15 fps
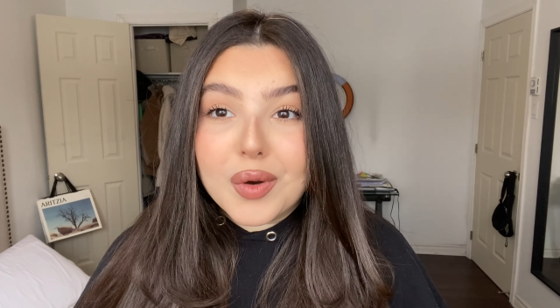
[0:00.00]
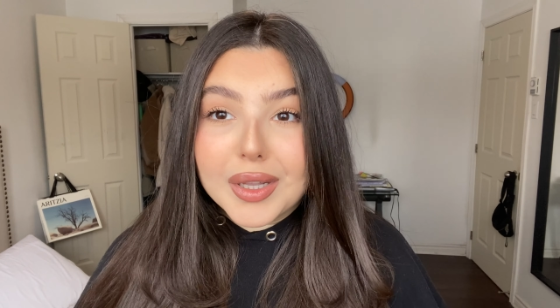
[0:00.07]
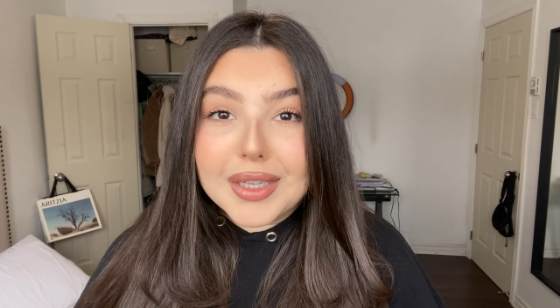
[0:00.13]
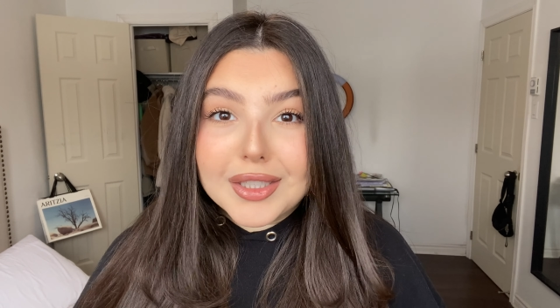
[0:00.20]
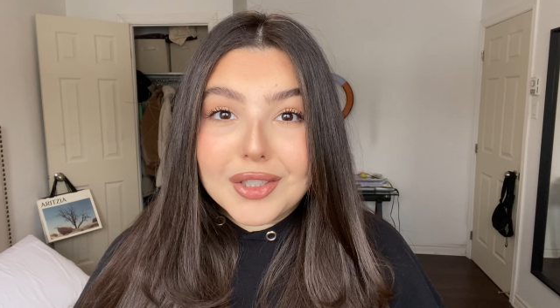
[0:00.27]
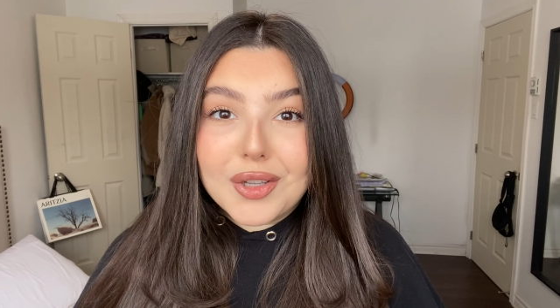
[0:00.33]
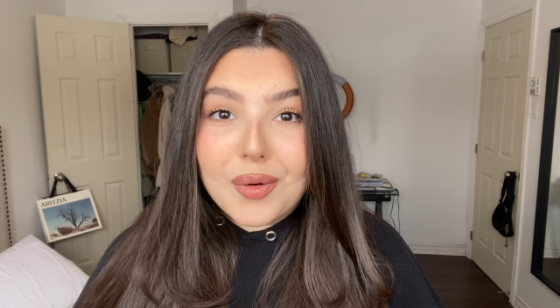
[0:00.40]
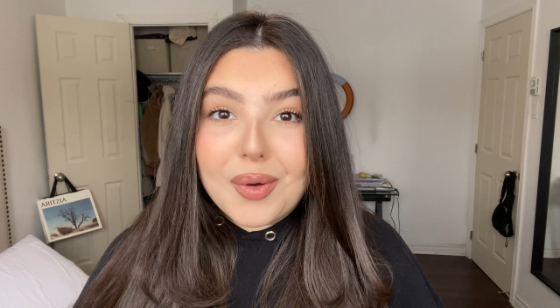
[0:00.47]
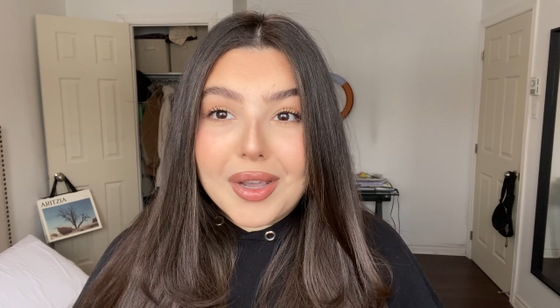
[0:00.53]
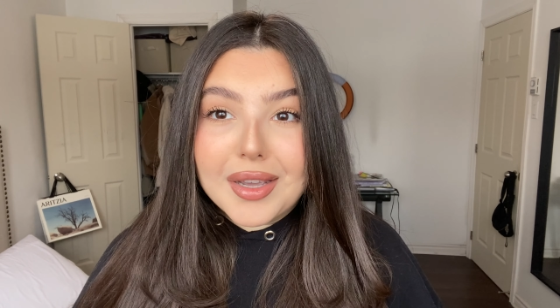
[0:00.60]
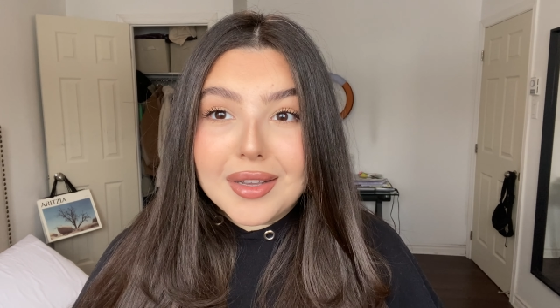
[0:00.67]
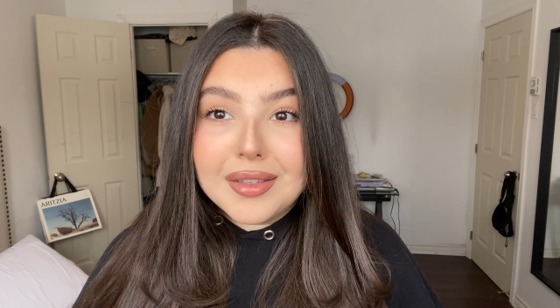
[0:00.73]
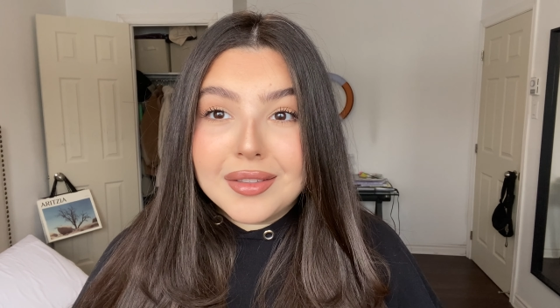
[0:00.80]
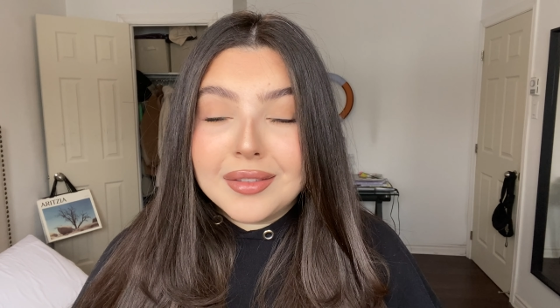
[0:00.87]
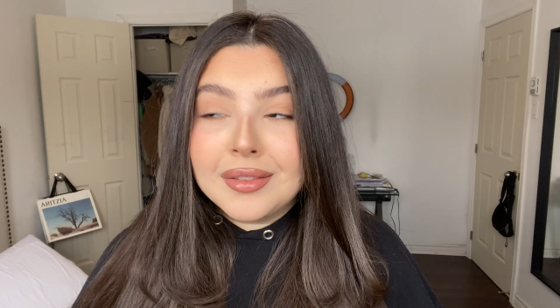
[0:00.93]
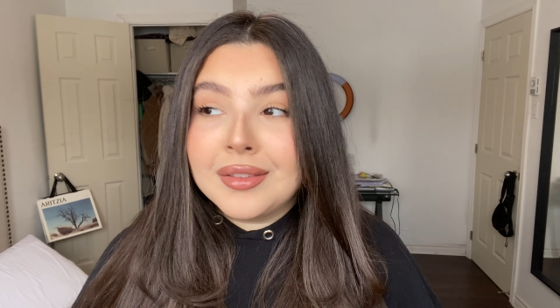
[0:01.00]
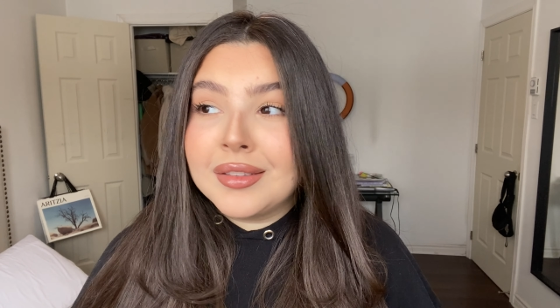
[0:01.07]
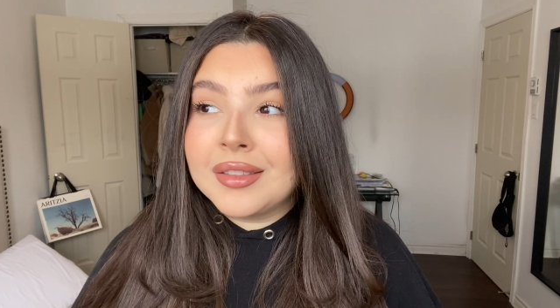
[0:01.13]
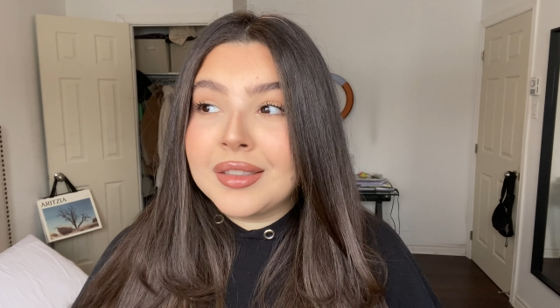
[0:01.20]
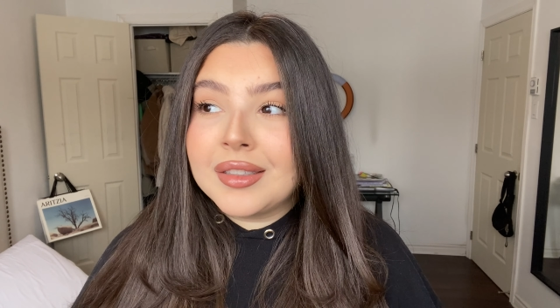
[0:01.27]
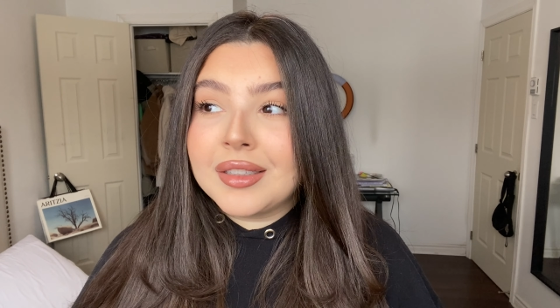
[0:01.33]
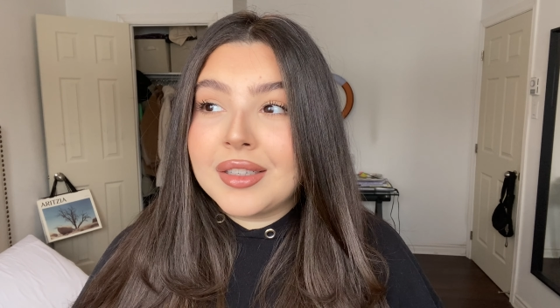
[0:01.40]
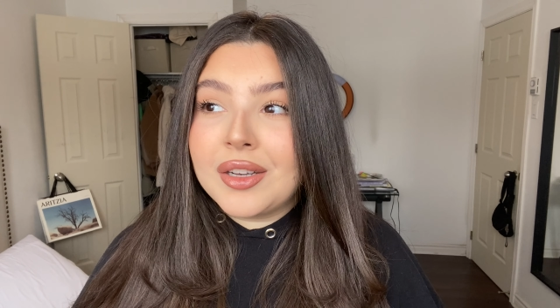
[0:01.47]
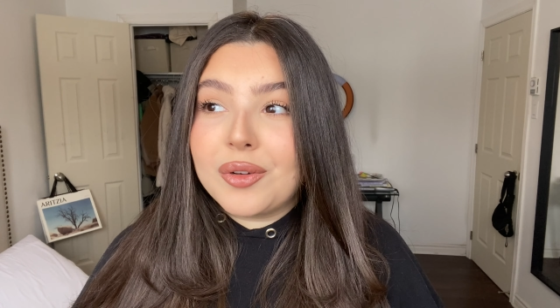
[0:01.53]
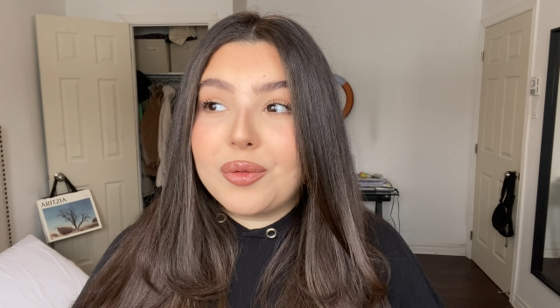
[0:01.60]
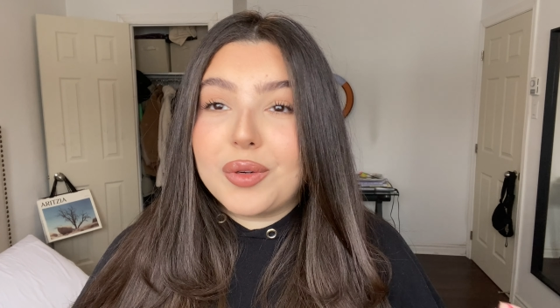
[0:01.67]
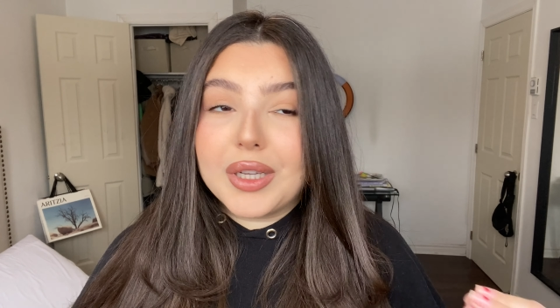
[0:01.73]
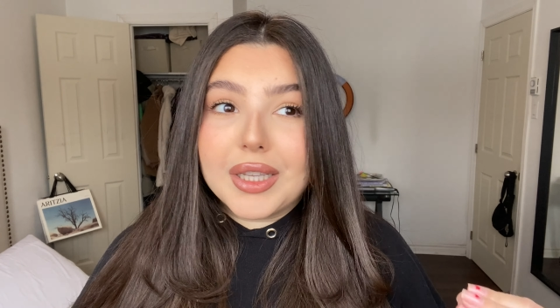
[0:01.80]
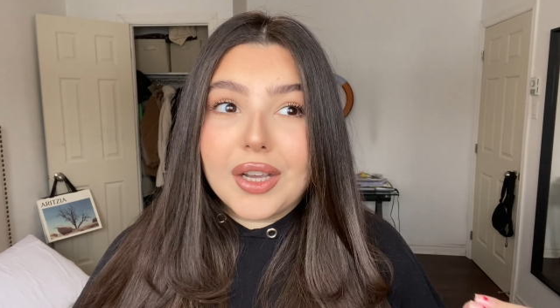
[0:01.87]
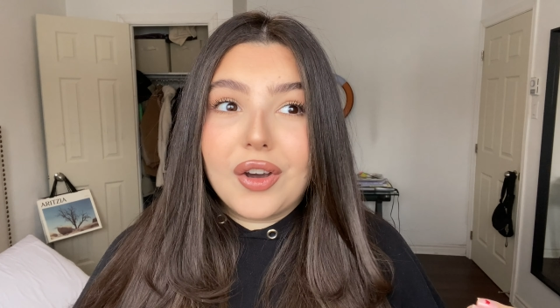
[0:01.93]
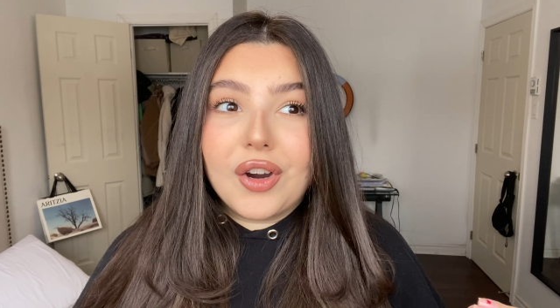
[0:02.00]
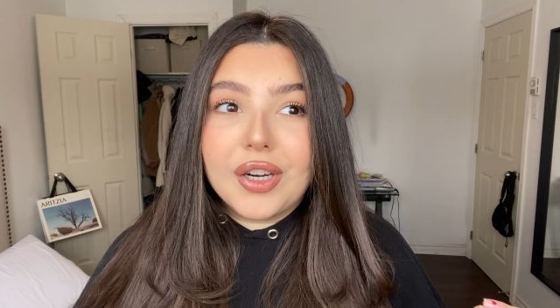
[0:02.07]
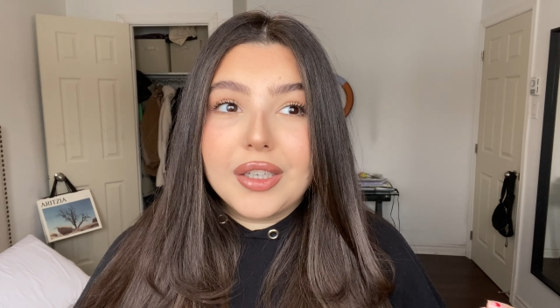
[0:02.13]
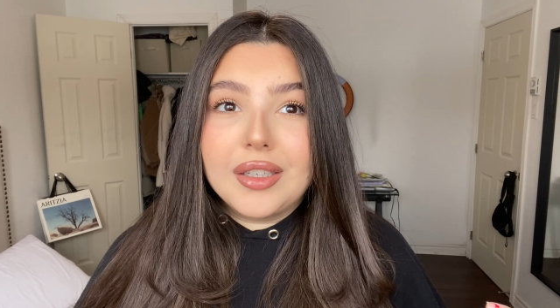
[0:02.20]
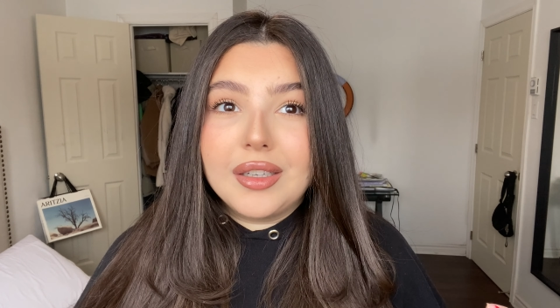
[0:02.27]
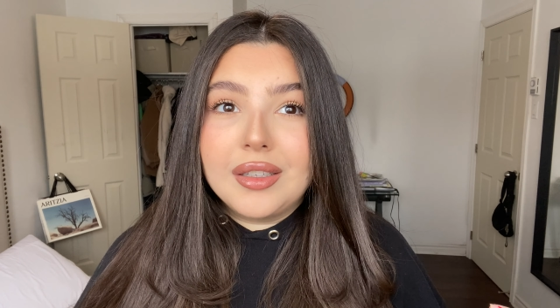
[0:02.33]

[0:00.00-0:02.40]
snowing. Really hard.